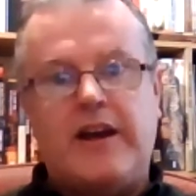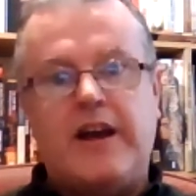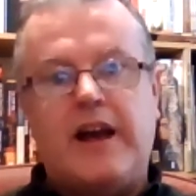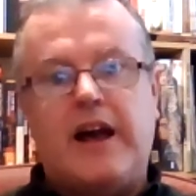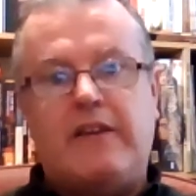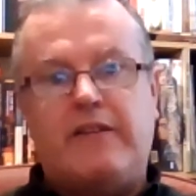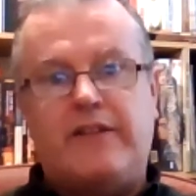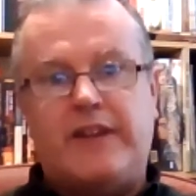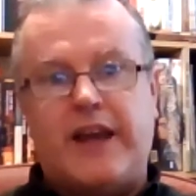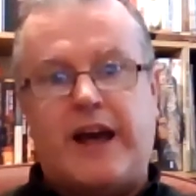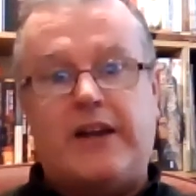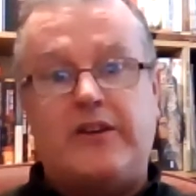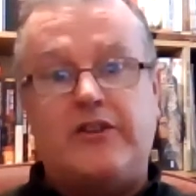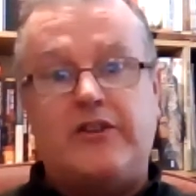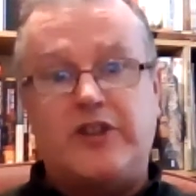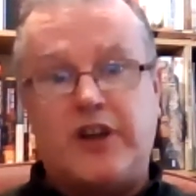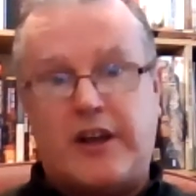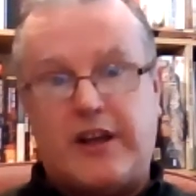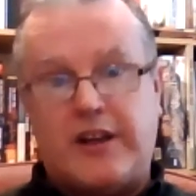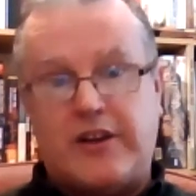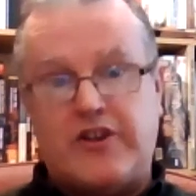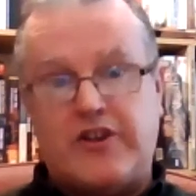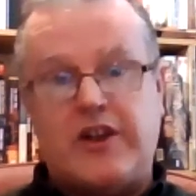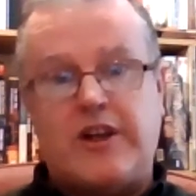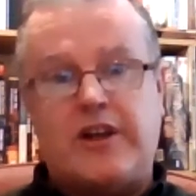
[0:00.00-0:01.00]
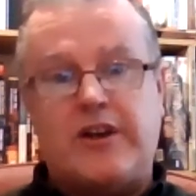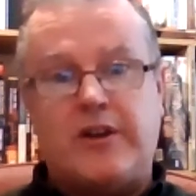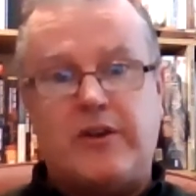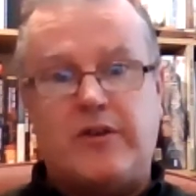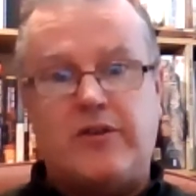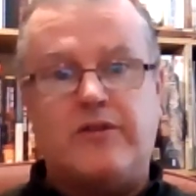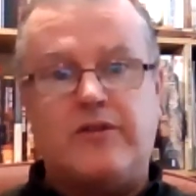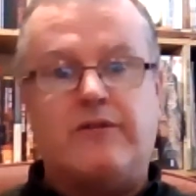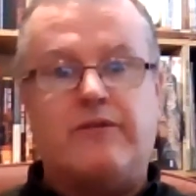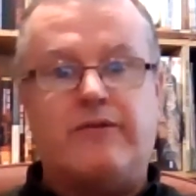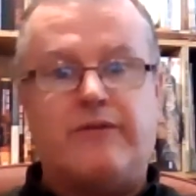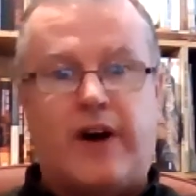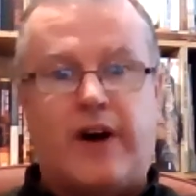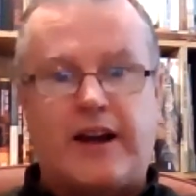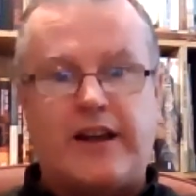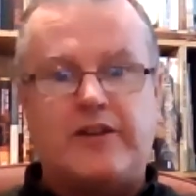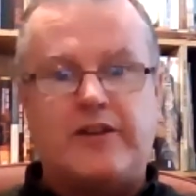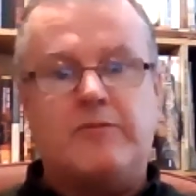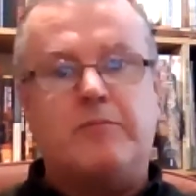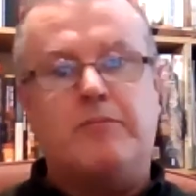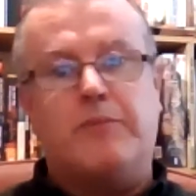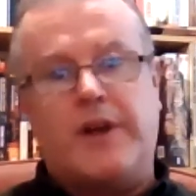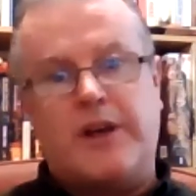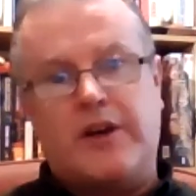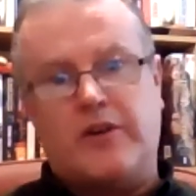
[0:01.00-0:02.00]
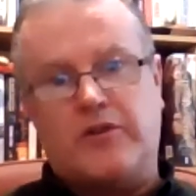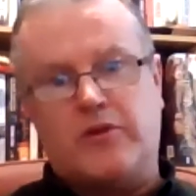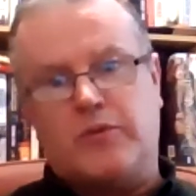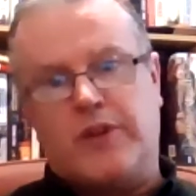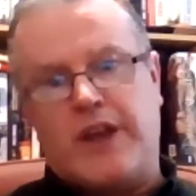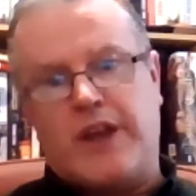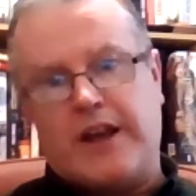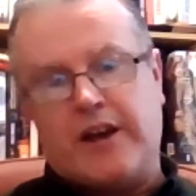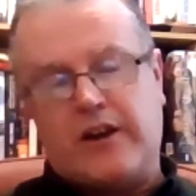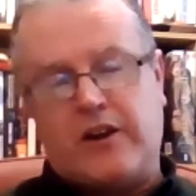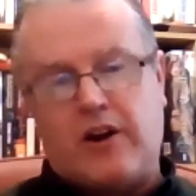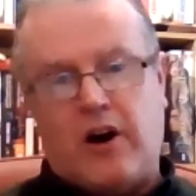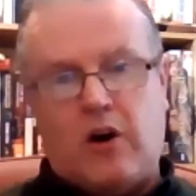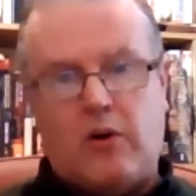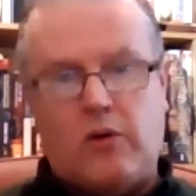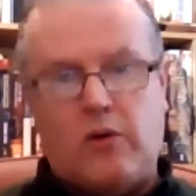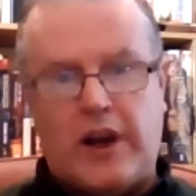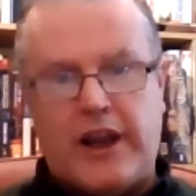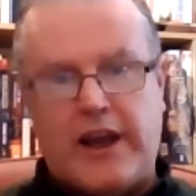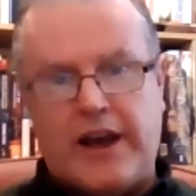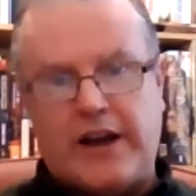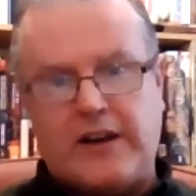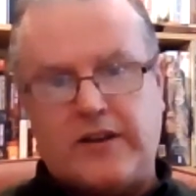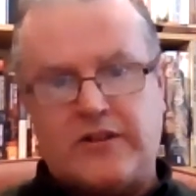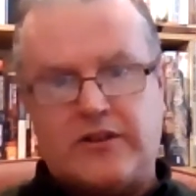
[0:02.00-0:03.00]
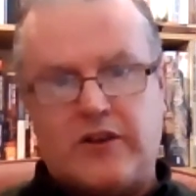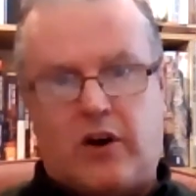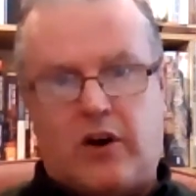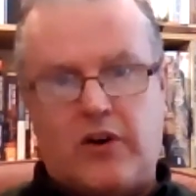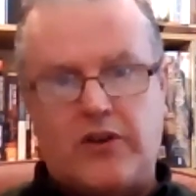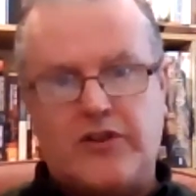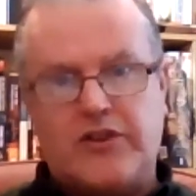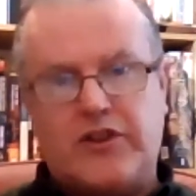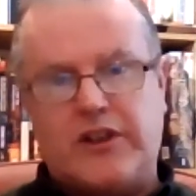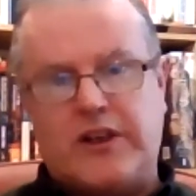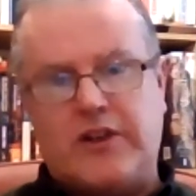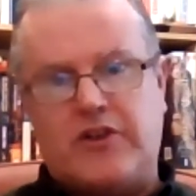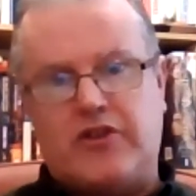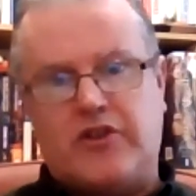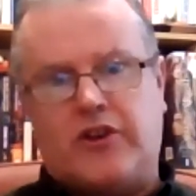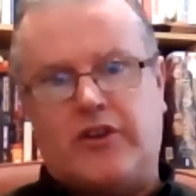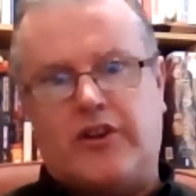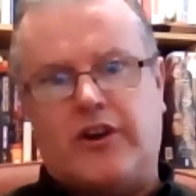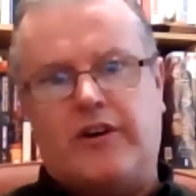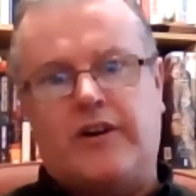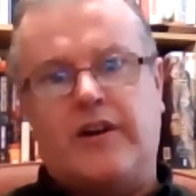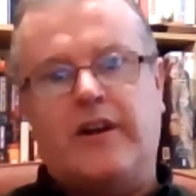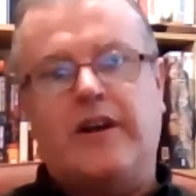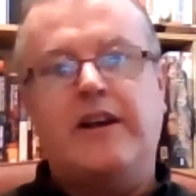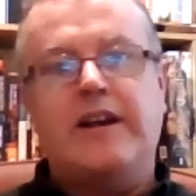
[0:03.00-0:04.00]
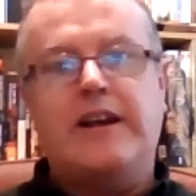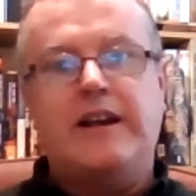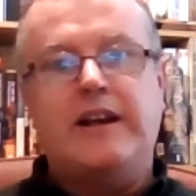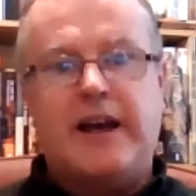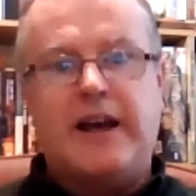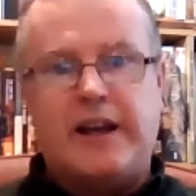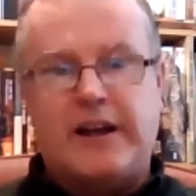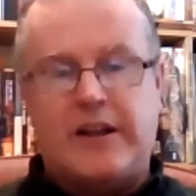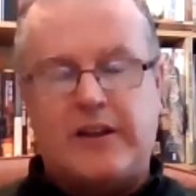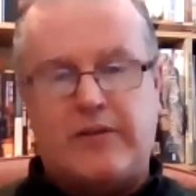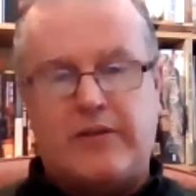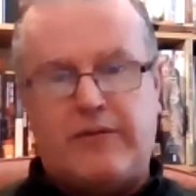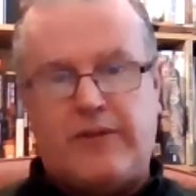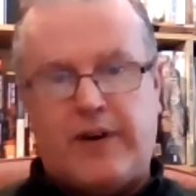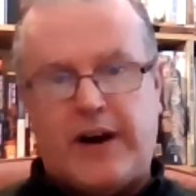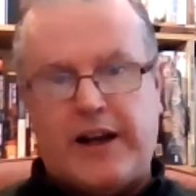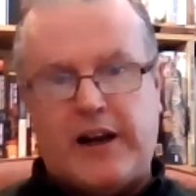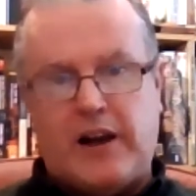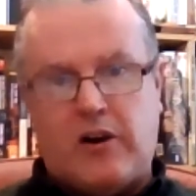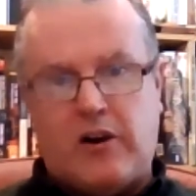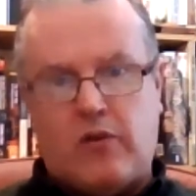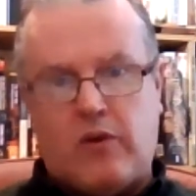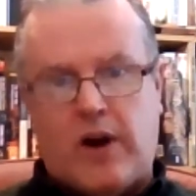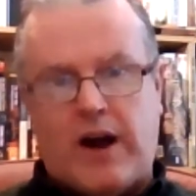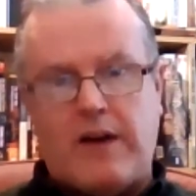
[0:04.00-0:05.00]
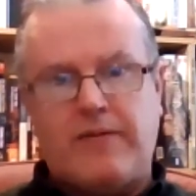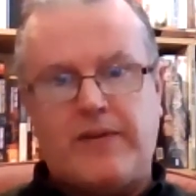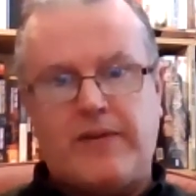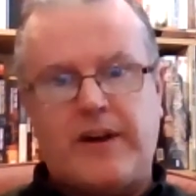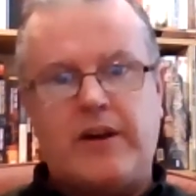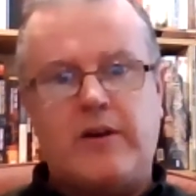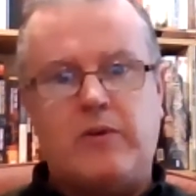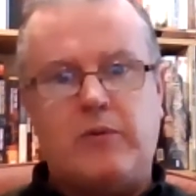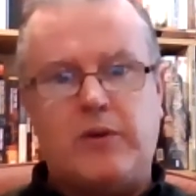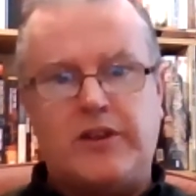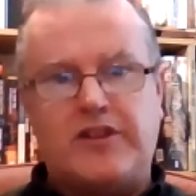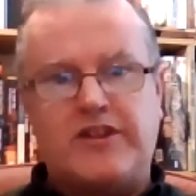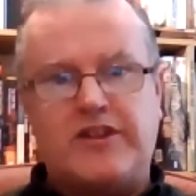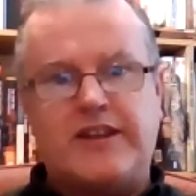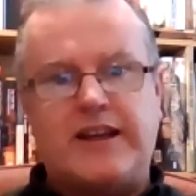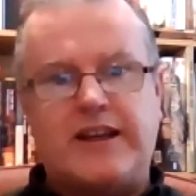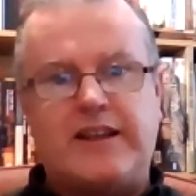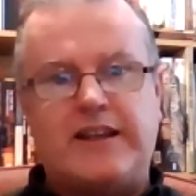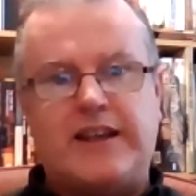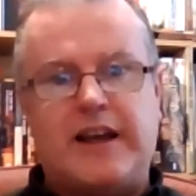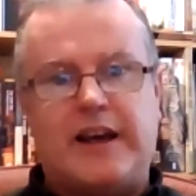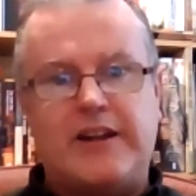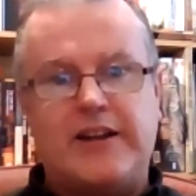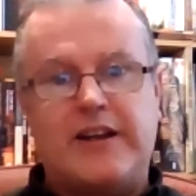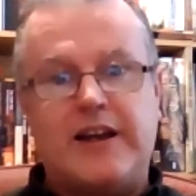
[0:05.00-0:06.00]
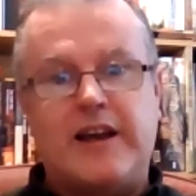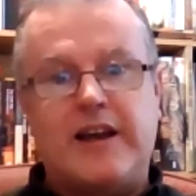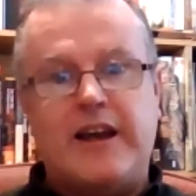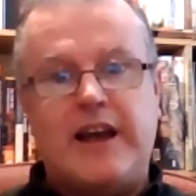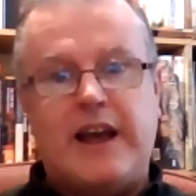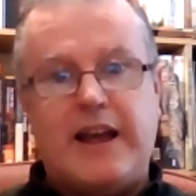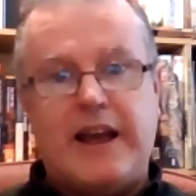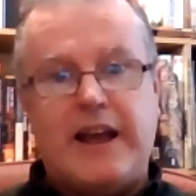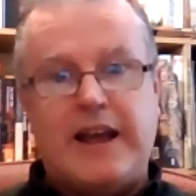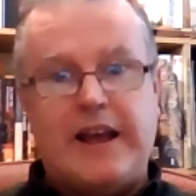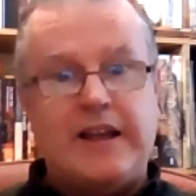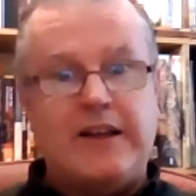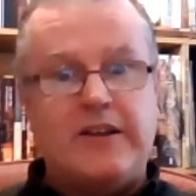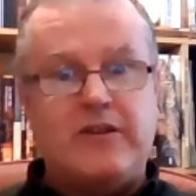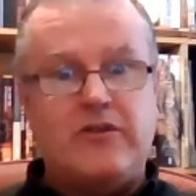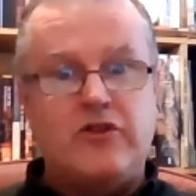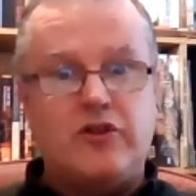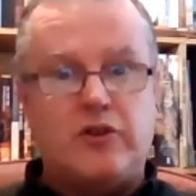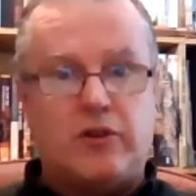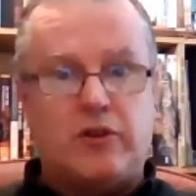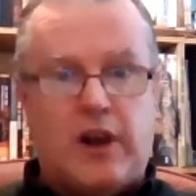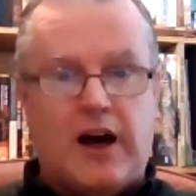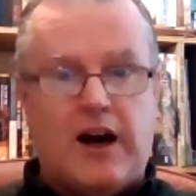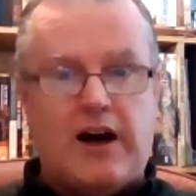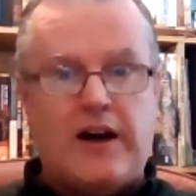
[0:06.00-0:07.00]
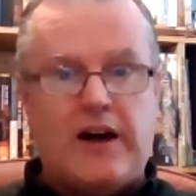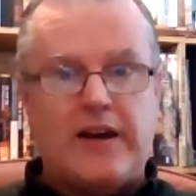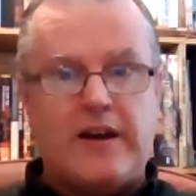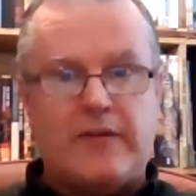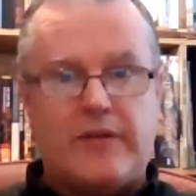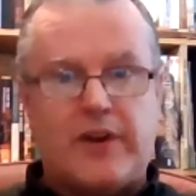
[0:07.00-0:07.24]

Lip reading: than to continue to fight, because they can only exhaust each other. And in the final graphic, we'll see that in July of